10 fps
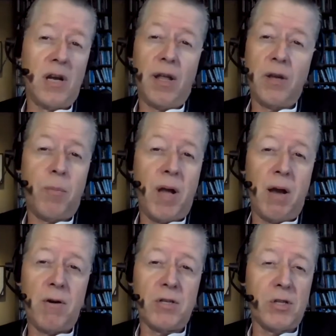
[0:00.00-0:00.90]
that other
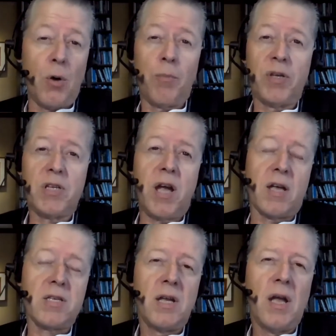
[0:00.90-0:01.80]
powers don't
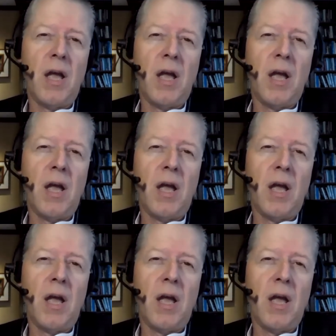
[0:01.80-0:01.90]
possess.